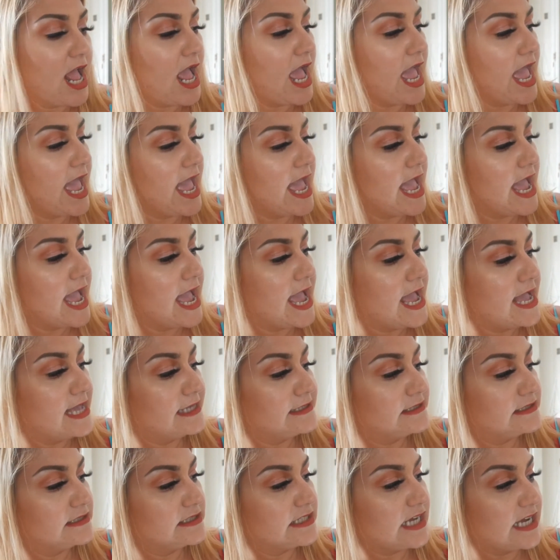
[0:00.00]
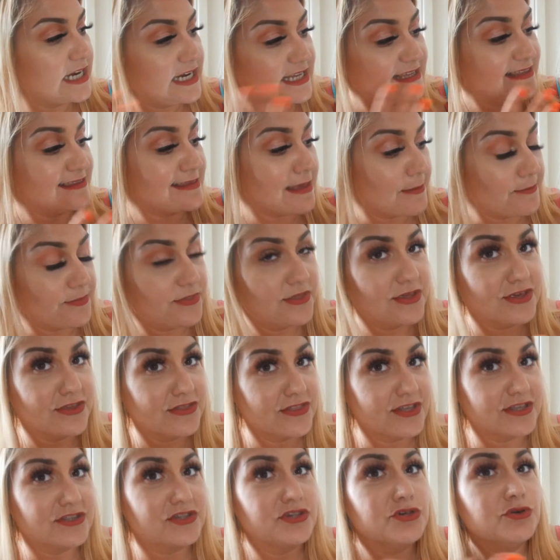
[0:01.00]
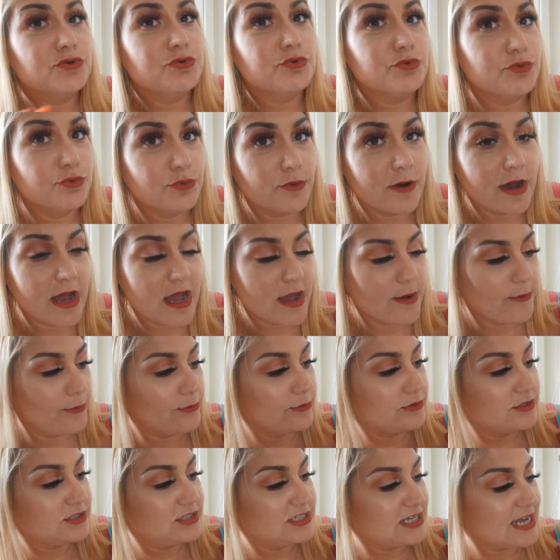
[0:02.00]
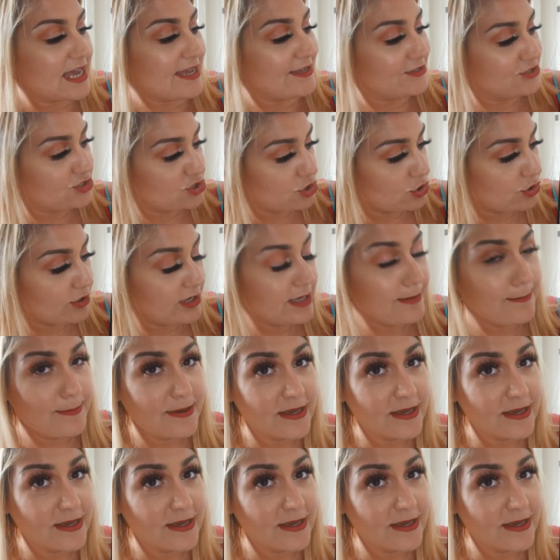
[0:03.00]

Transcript: And it is something that you would enjoy,